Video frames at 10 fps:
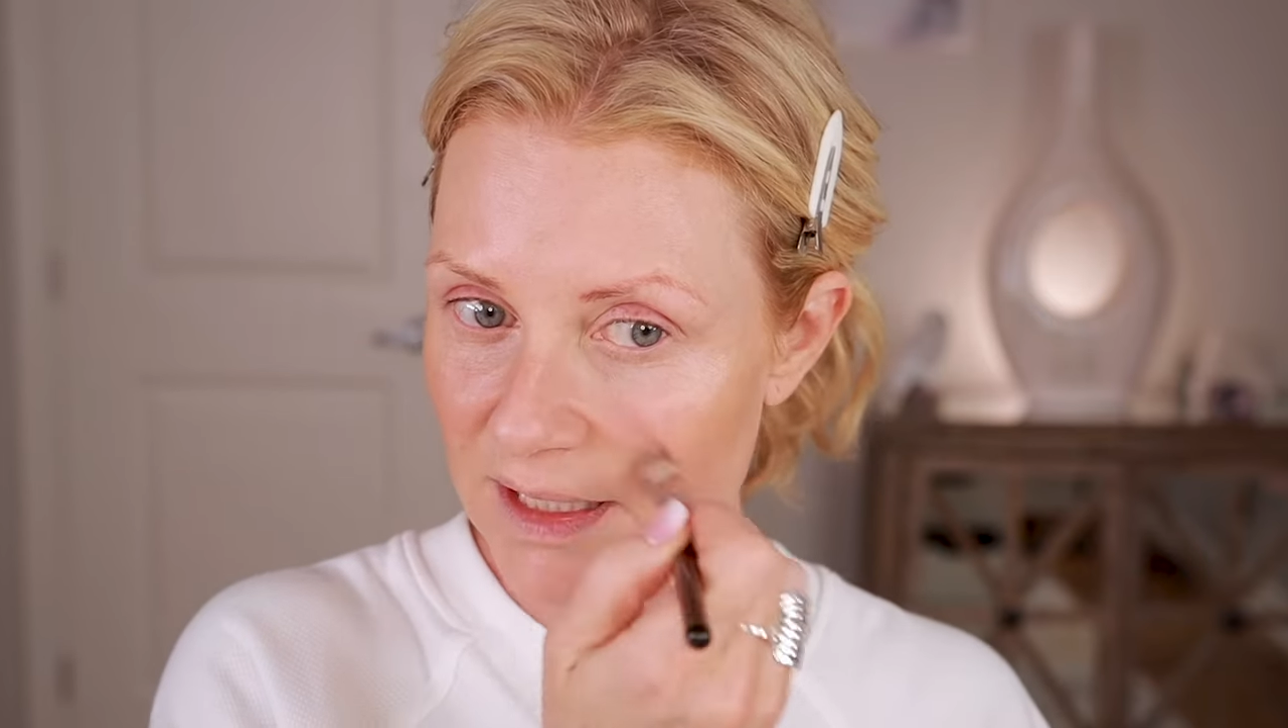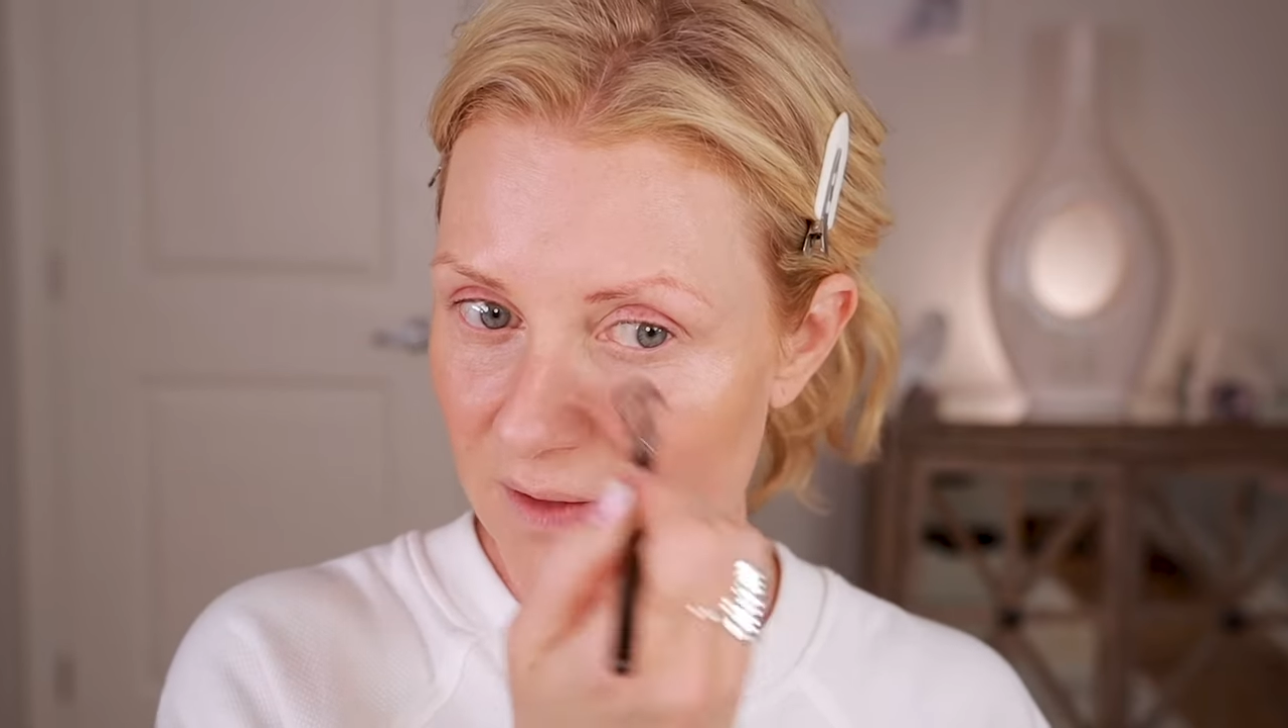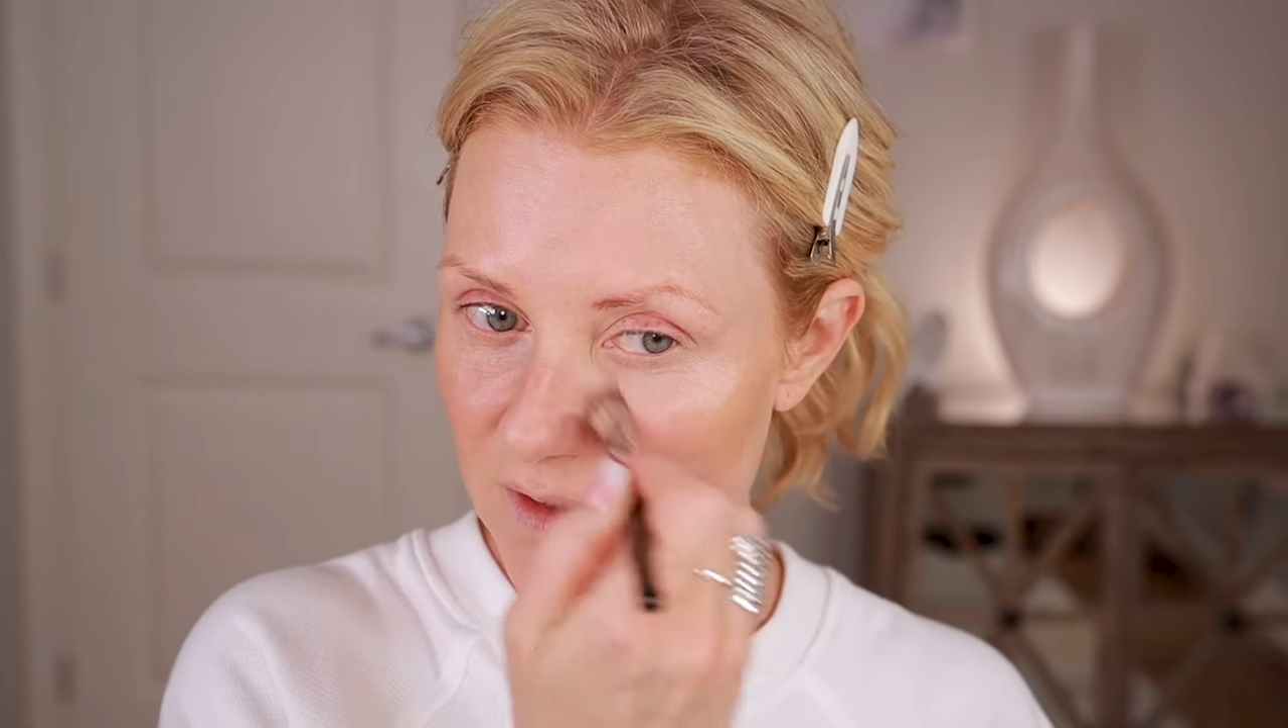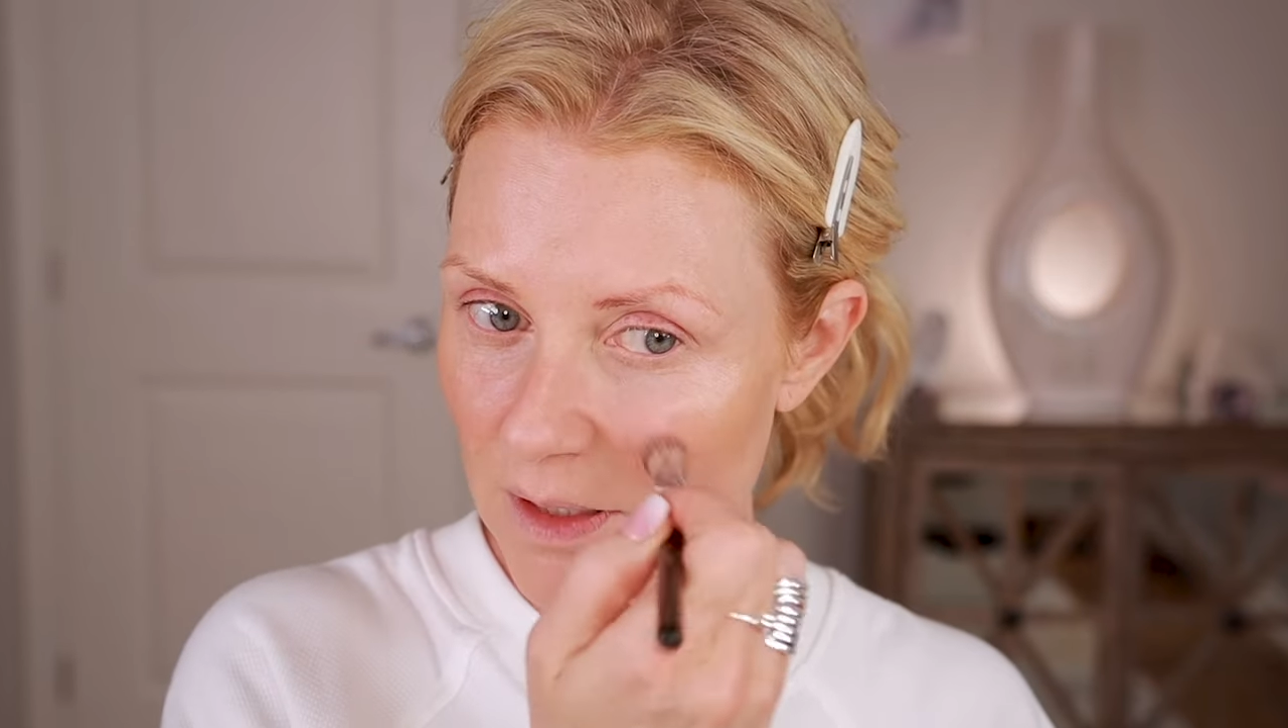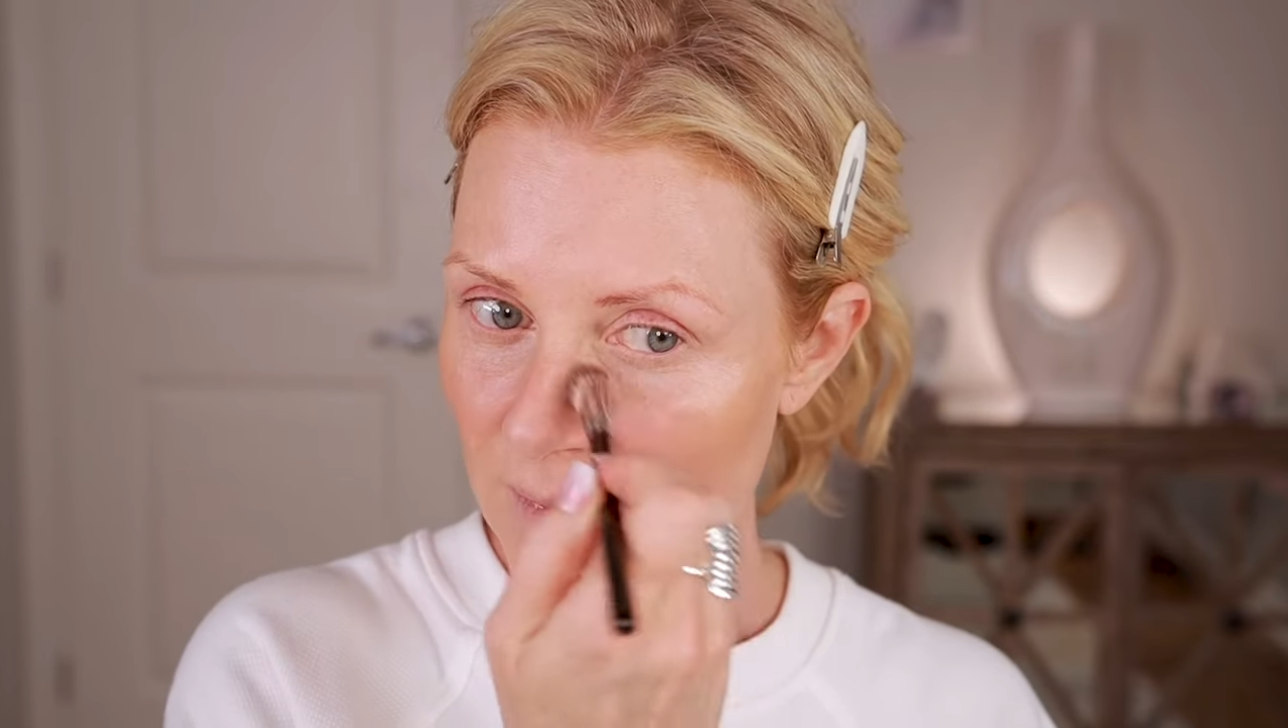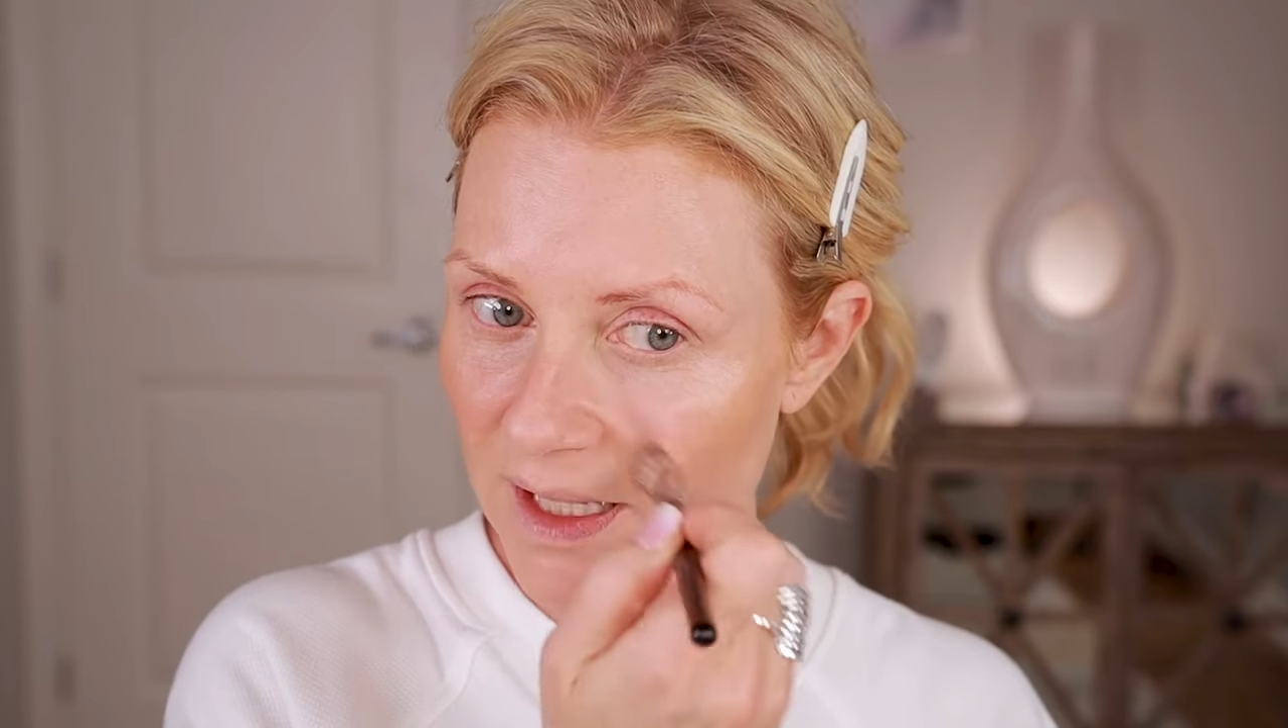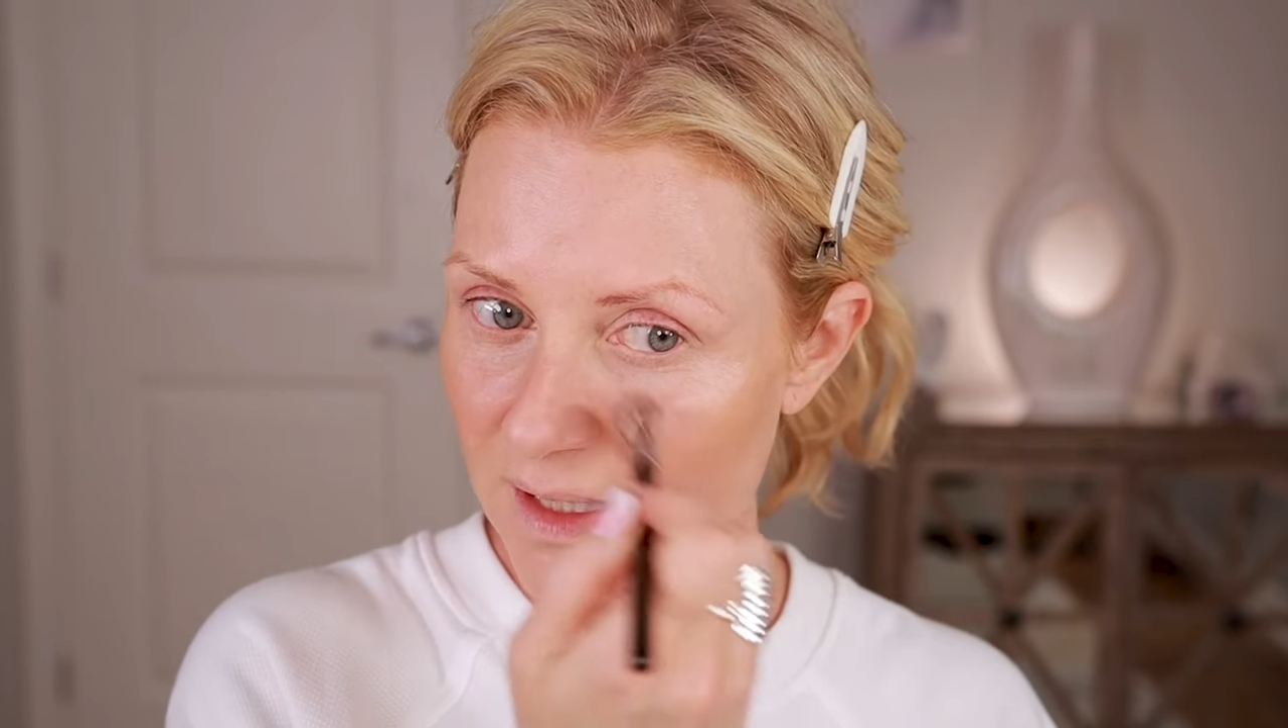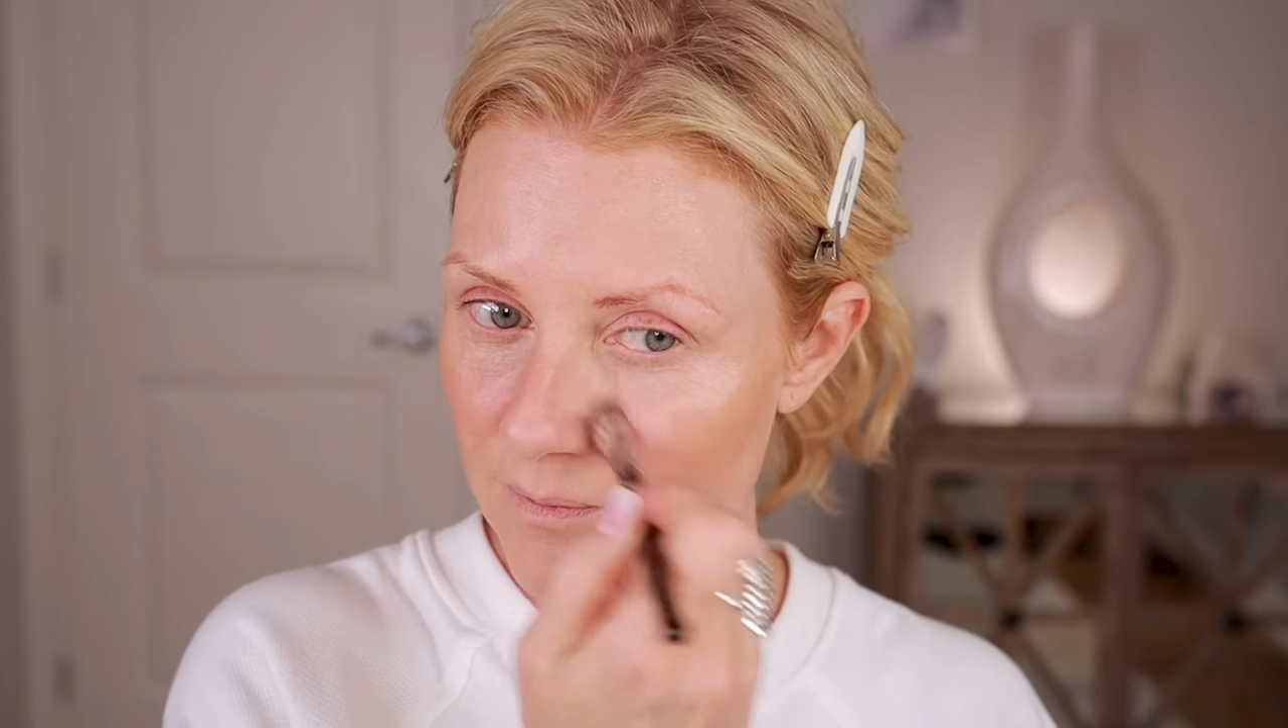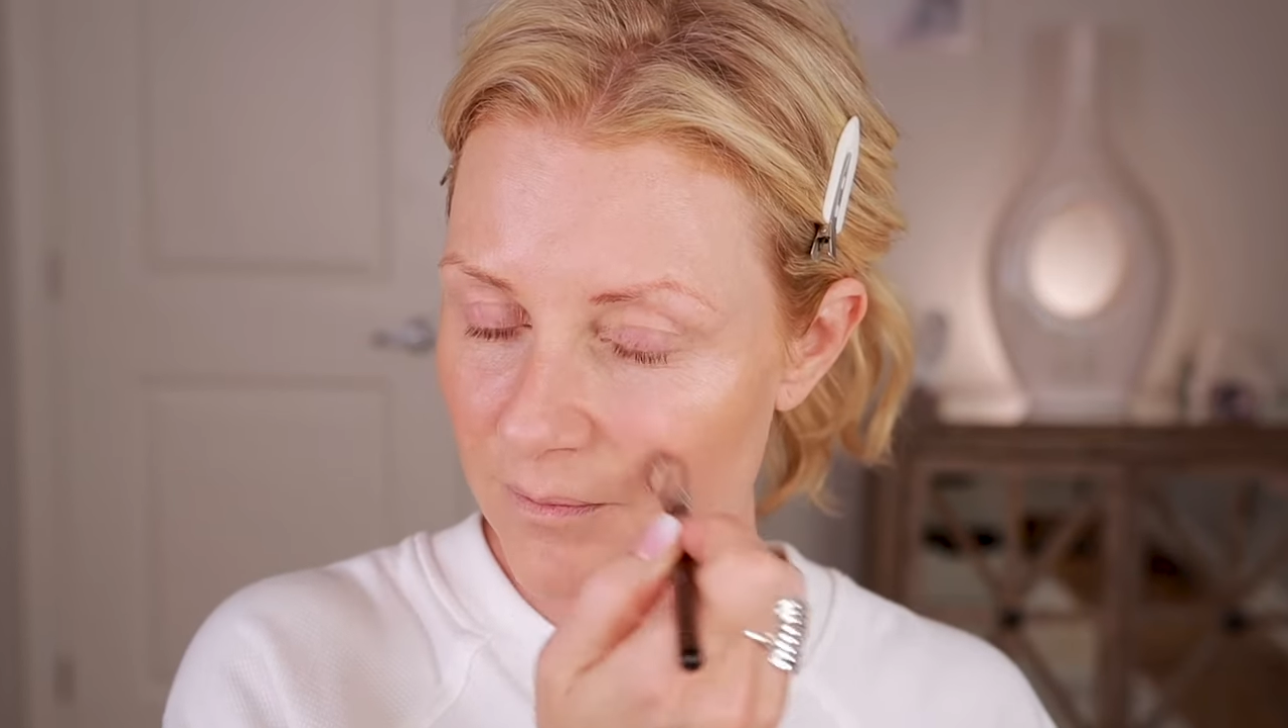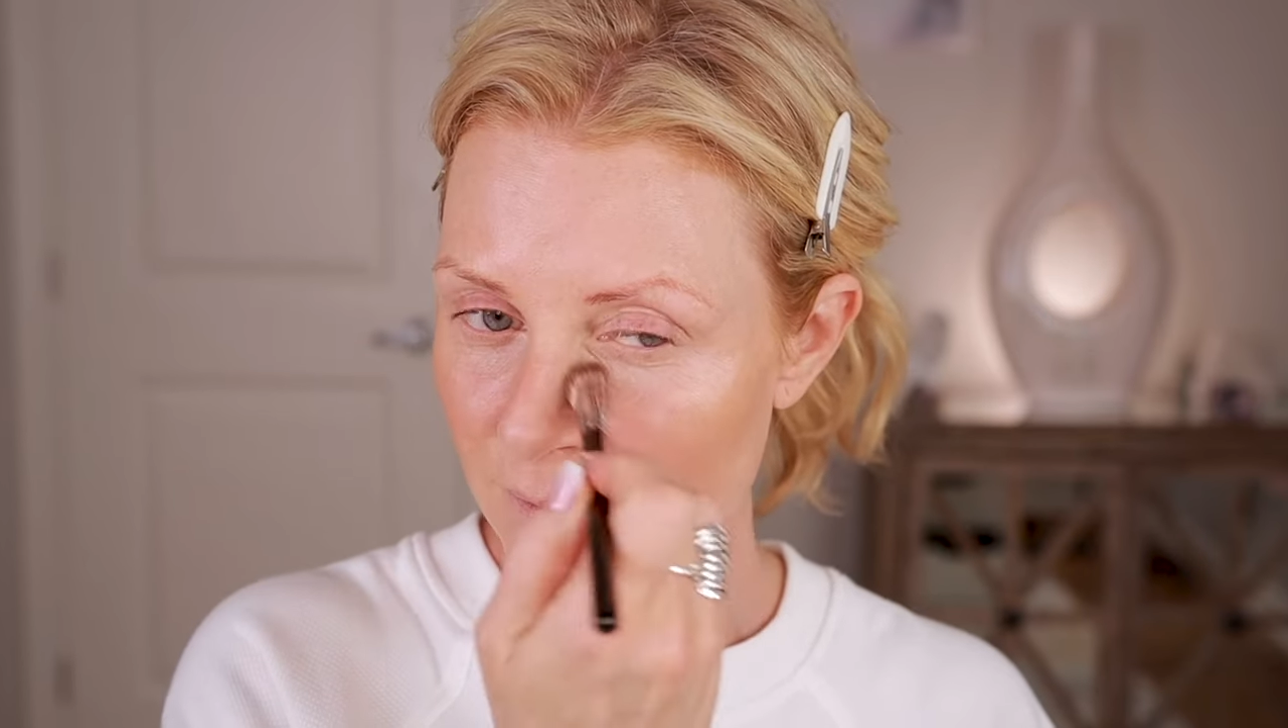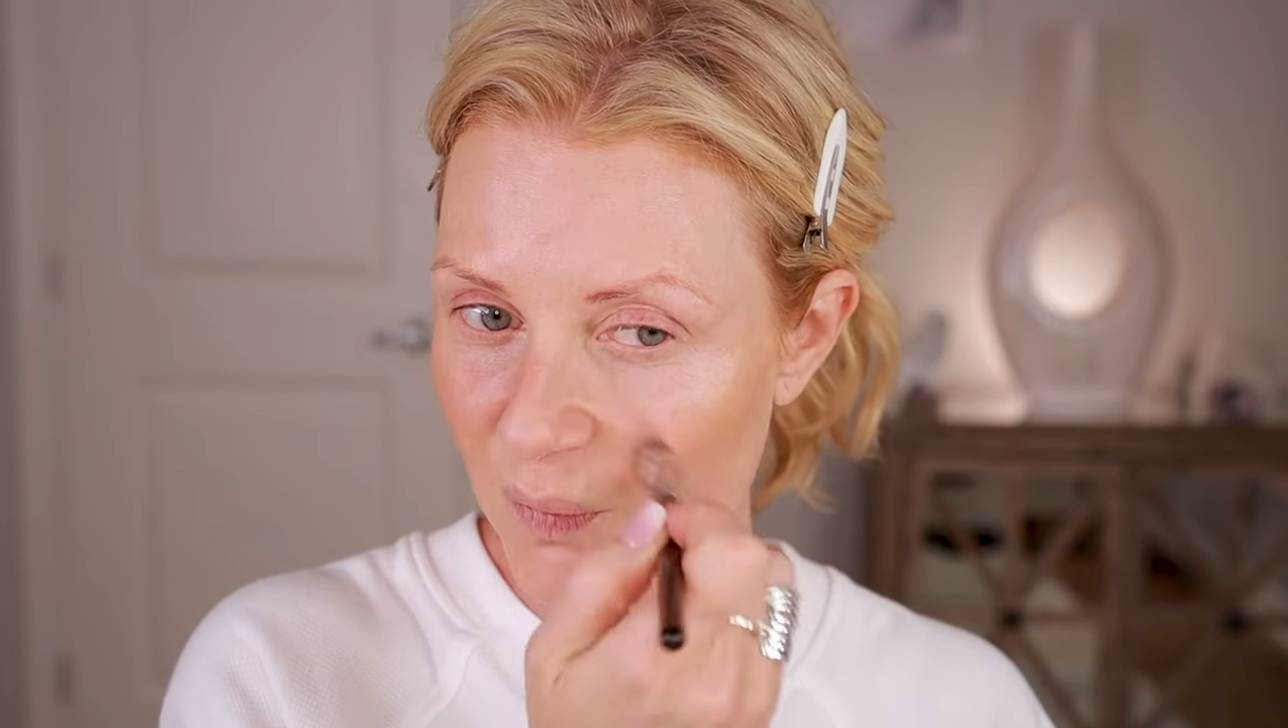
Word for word: left on my